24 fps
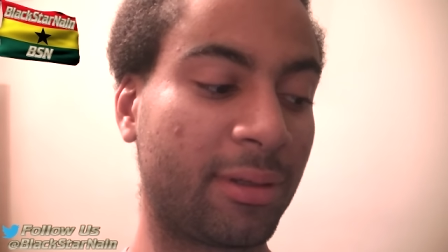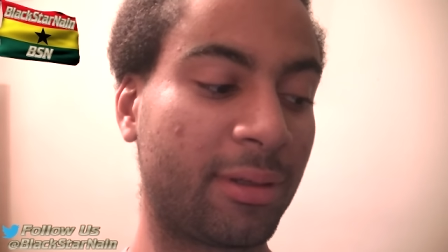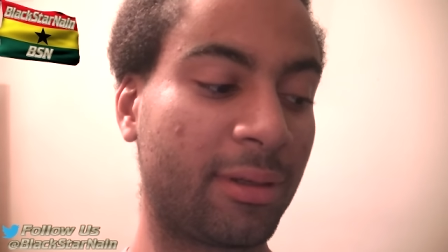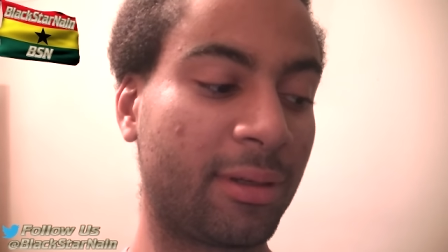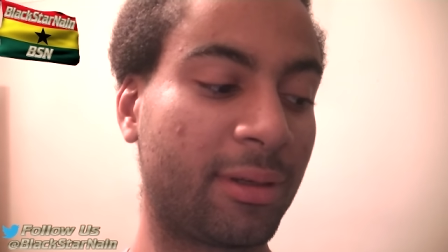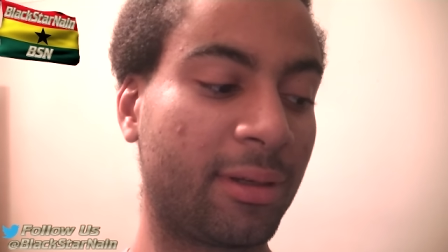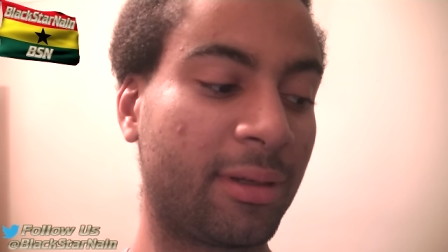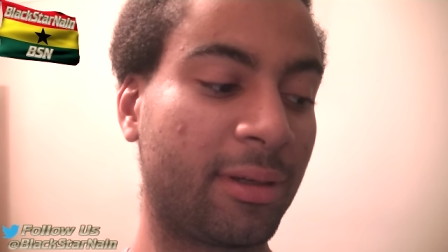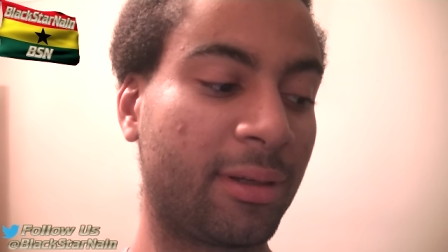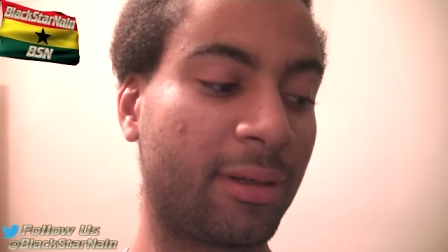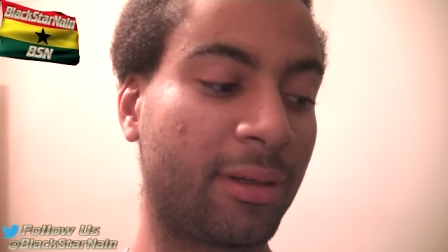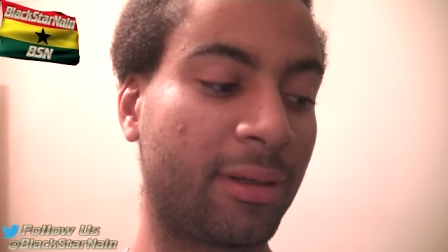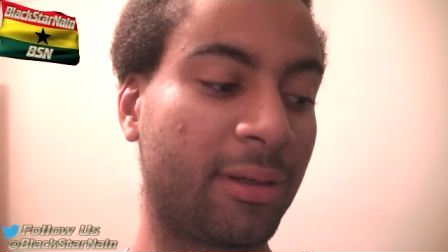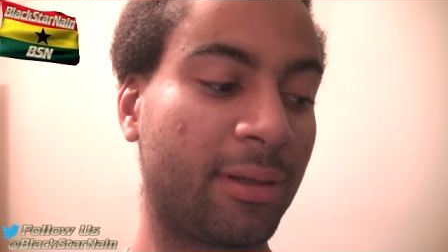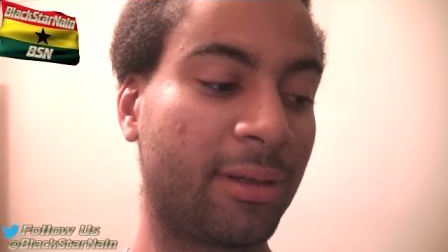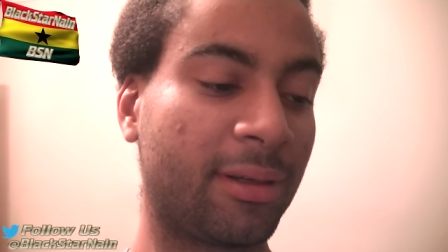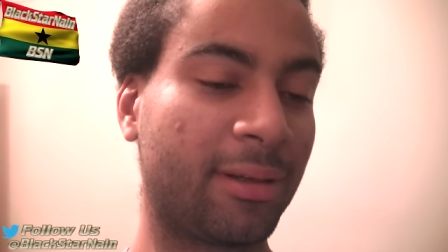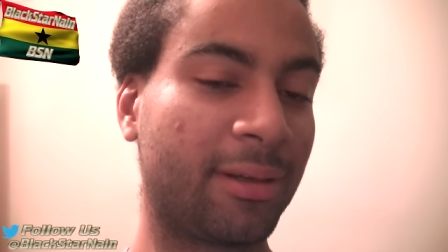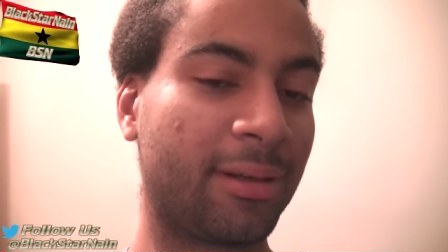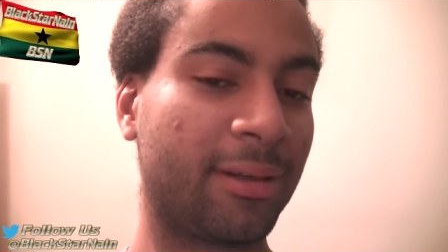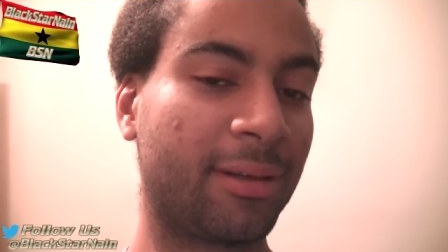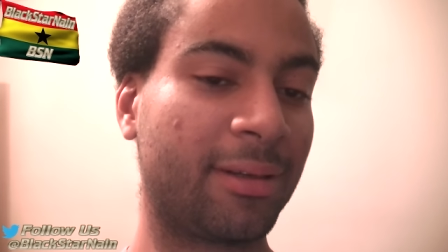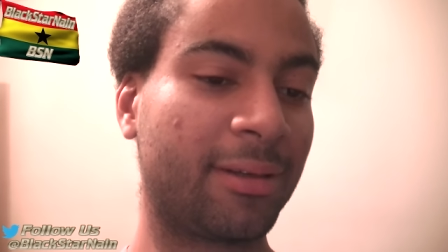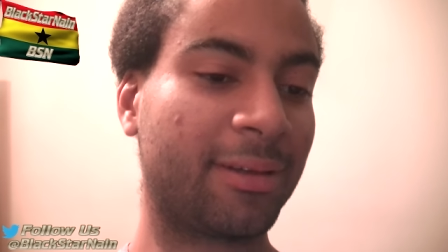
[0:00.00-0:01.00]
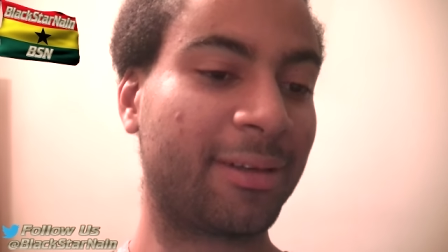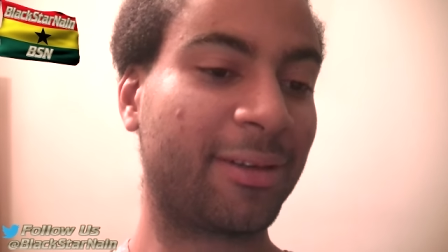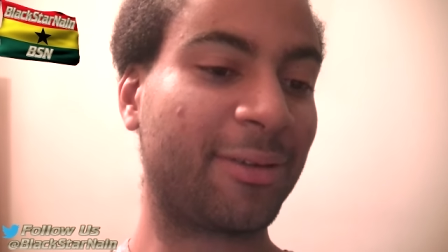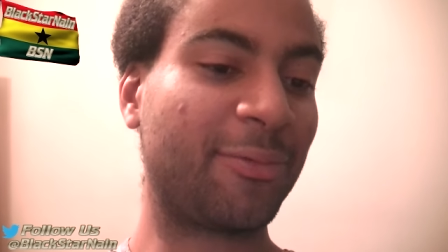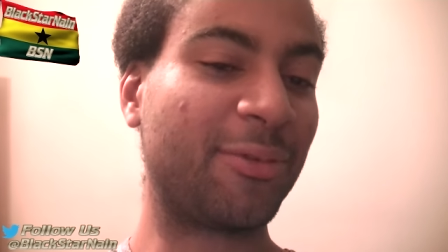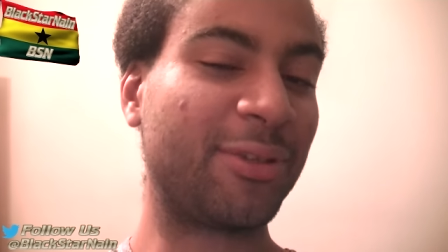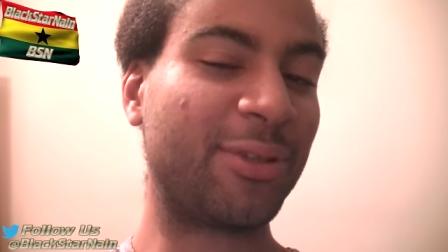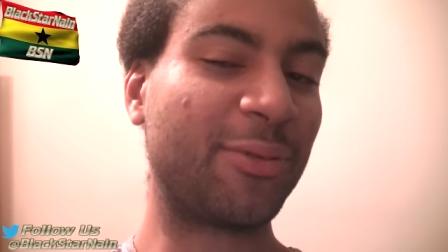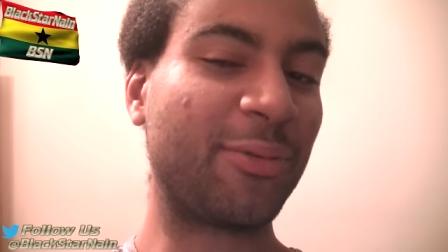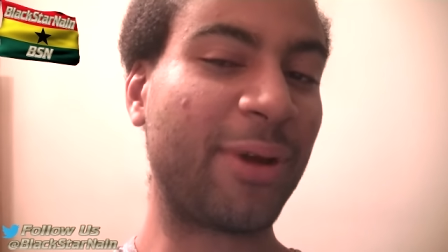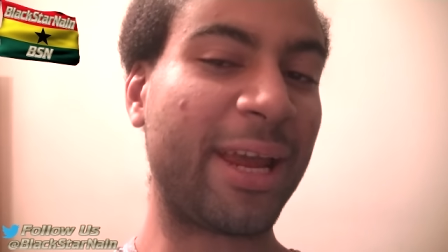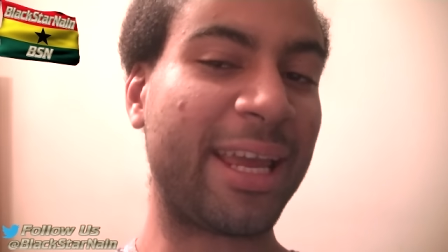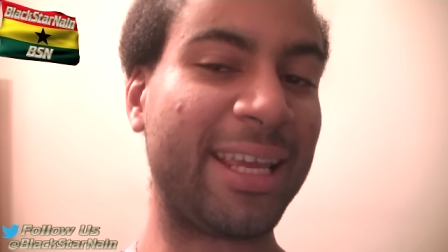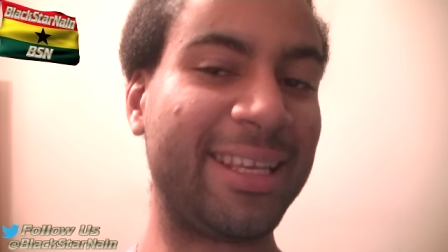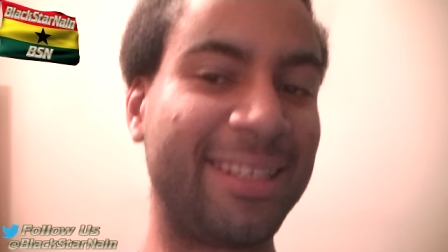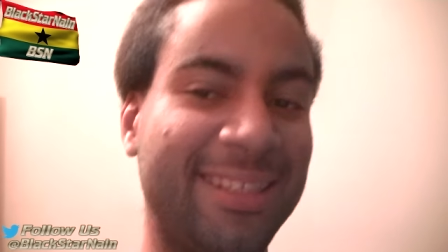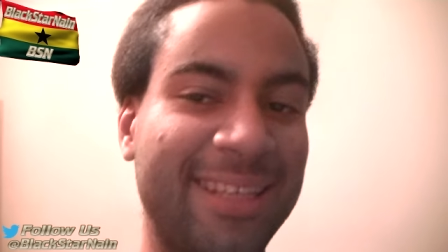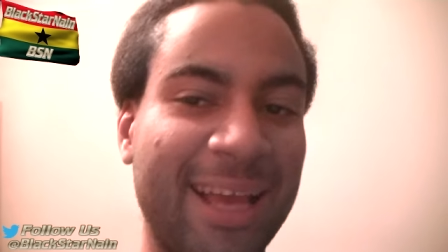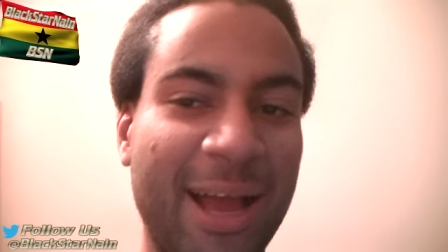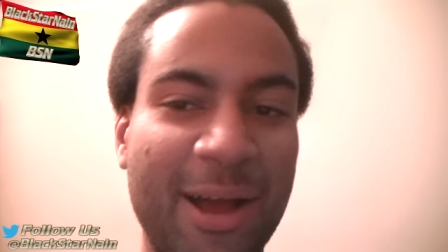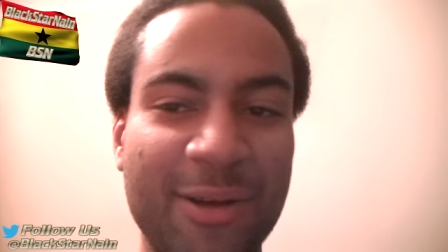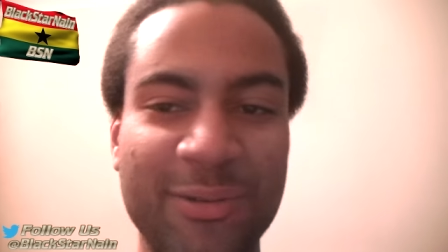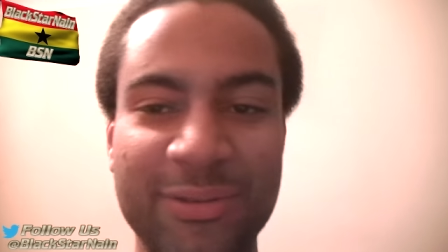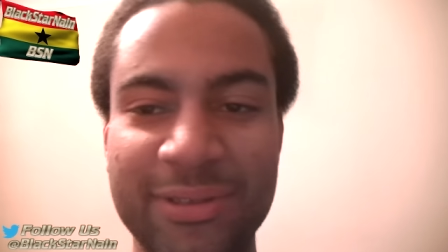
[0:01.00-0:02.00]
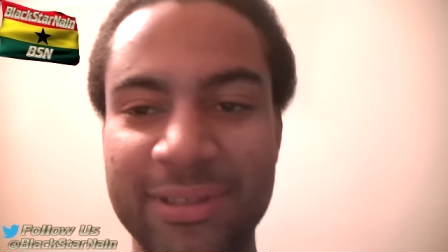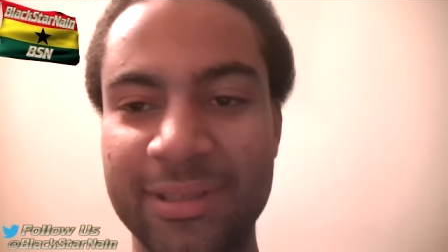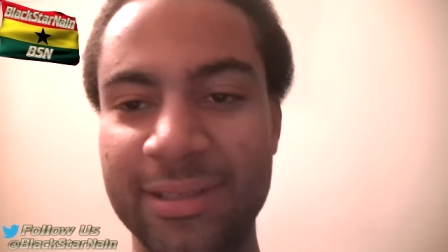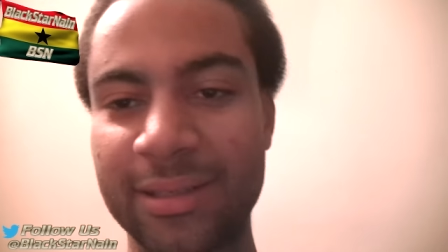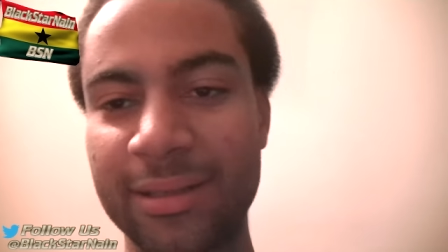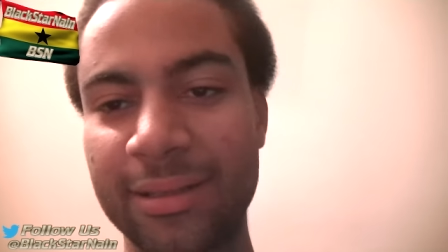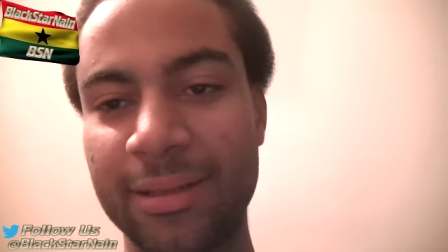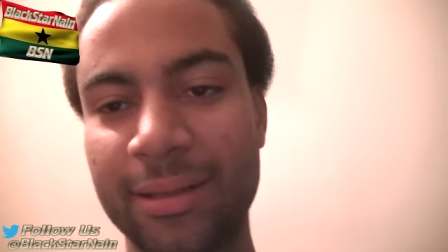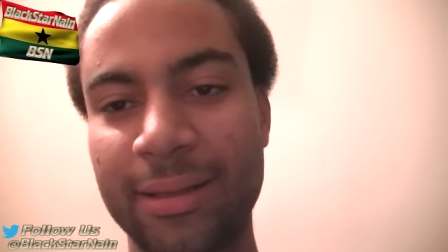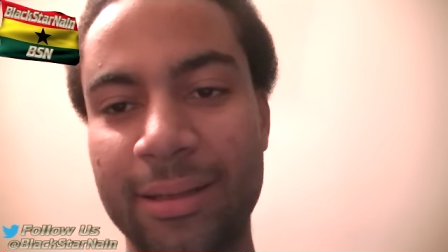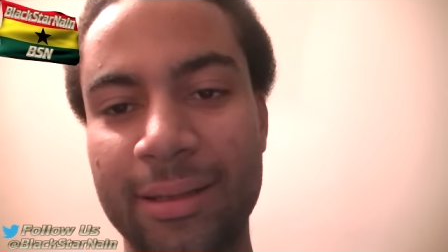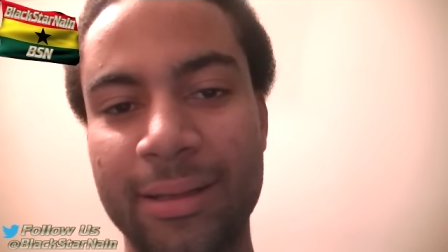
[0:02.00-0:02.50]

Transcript: Mm. With the way he sounds.